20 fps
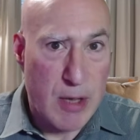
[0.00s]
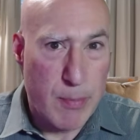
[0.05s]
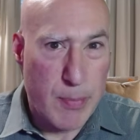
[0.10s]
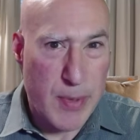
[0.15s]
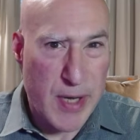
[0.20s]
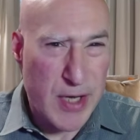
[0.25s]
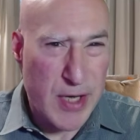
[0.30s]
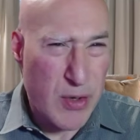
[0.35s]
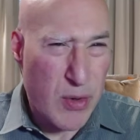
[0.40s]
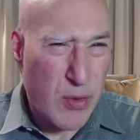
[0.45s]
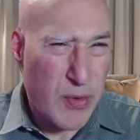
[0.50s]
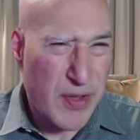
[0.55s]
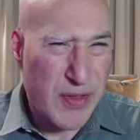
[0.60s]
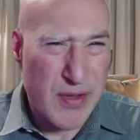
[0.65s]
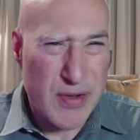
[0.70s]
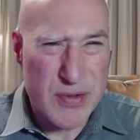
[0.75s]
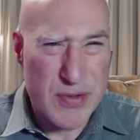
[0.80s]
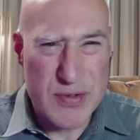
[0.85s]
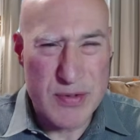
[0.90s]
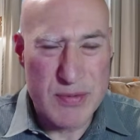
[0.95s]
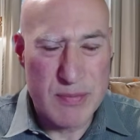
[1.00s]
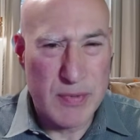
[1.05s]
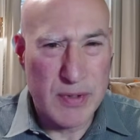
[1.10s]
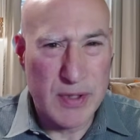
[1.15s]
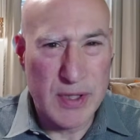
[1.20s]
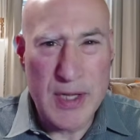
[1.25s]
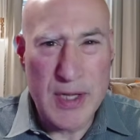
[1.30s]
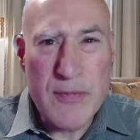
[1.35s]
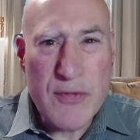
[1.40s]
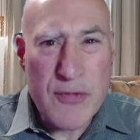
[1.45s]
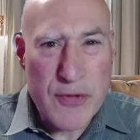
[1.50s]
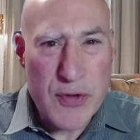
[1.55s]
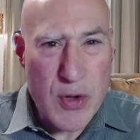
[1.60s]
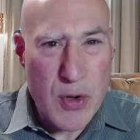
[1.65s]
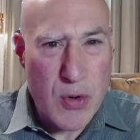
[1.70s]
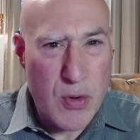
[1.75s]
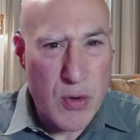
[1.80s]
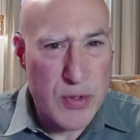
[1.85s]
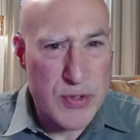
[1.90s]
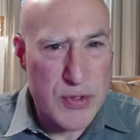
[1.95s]
but I know that there's lymph
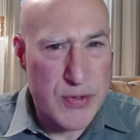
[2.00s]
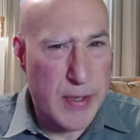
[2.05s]
nodes,